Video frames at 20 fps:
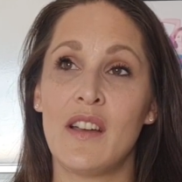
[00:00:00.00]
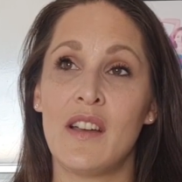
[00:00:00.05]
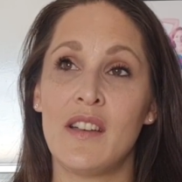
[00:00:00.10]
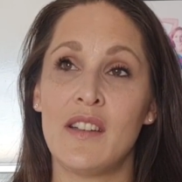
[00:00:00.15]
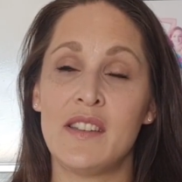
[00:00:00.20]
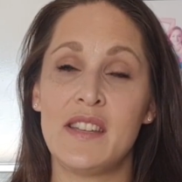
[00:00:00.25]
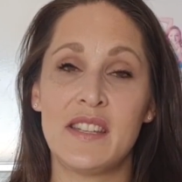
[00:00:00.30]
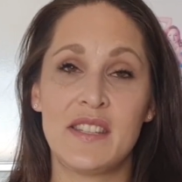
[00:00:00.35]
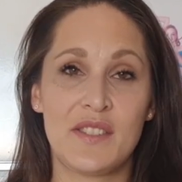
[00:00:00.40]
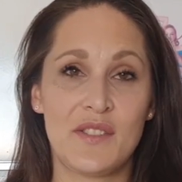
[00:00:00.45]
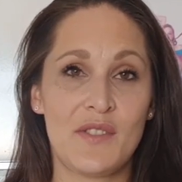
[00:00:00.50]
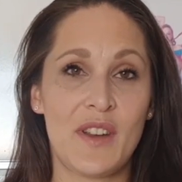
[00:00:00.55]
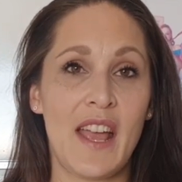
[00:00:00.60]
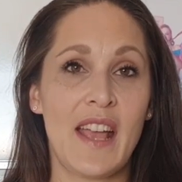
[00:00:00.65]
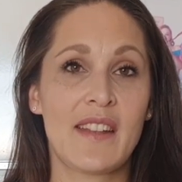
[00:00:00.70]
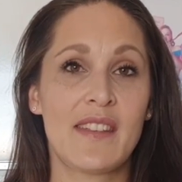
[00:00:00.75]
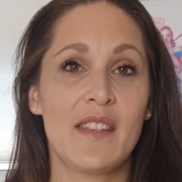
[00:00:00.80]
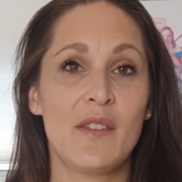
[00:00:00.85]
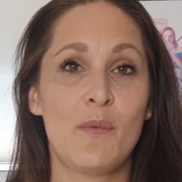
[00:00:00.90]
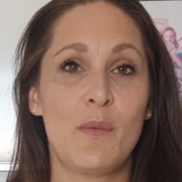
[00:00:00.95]

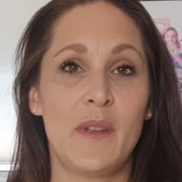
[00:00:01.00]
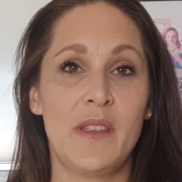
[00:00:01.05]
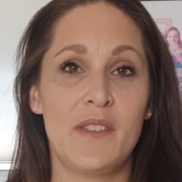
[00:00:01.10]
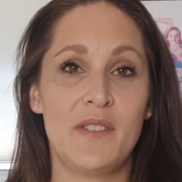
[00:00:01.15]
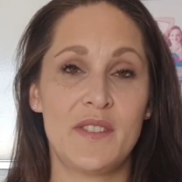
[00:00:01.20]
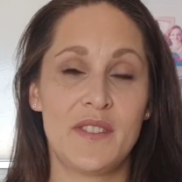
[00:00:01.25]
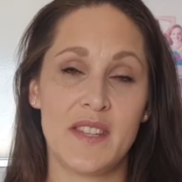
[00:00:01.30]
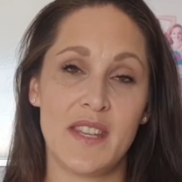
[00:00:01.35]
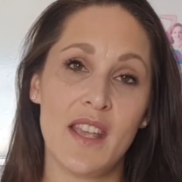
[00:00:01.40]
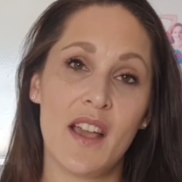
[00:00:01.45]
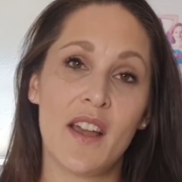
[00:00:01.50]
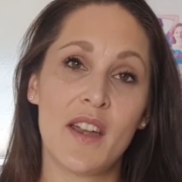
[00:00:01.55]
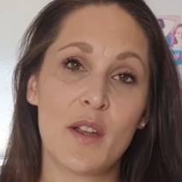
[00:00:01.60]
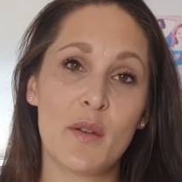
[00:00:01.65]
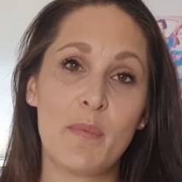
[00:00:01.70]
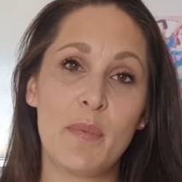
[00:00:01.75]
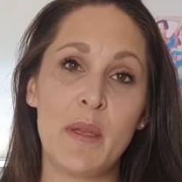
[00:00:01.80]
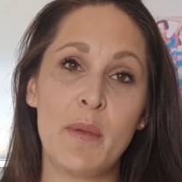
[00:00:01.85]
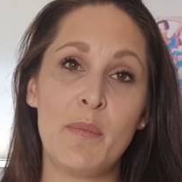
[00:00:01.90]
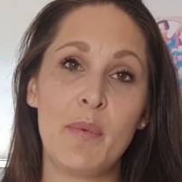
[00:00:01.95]
distracted when you see
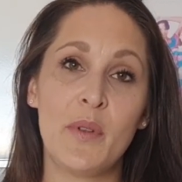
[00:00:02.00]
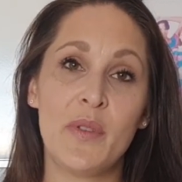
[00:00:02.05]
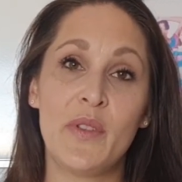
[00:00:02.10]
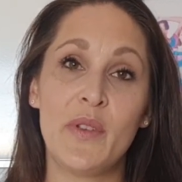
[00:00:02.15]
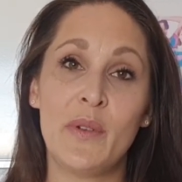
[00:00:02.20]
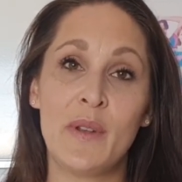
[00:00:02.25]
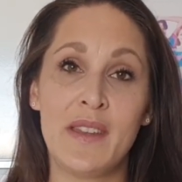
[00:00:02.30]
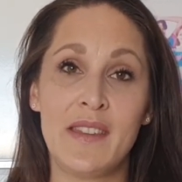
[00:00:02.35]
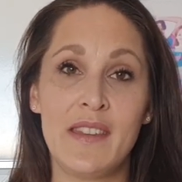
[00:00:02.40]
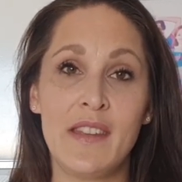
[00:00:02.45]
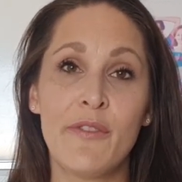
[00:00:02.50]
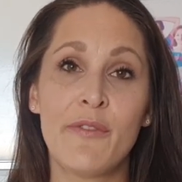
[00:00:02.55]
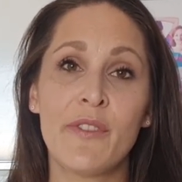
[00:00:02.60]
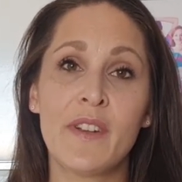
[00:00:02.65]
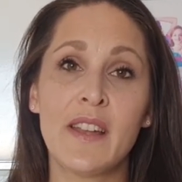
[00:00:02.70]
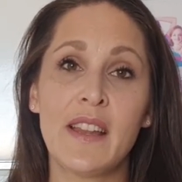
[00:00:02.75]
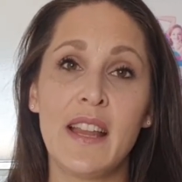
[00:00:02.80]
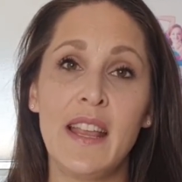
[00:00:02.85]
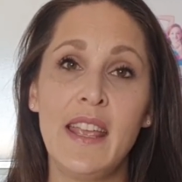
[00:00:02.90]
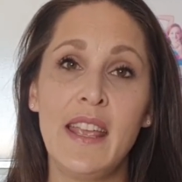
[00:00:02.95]
other people do it
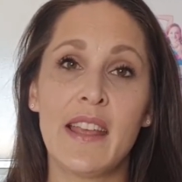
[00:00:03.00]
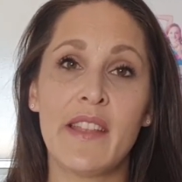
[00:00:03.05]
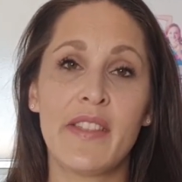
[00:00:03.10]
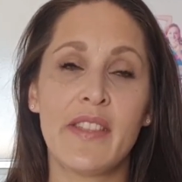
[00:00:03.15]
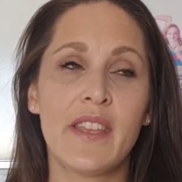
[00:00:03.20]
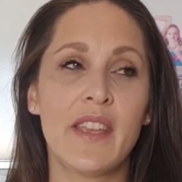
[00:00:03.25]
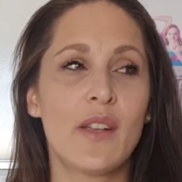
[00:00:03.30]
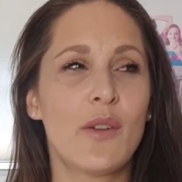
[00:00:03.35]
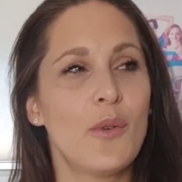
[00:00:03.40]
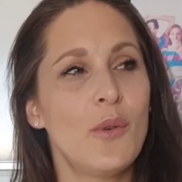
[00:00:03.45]
differently and think,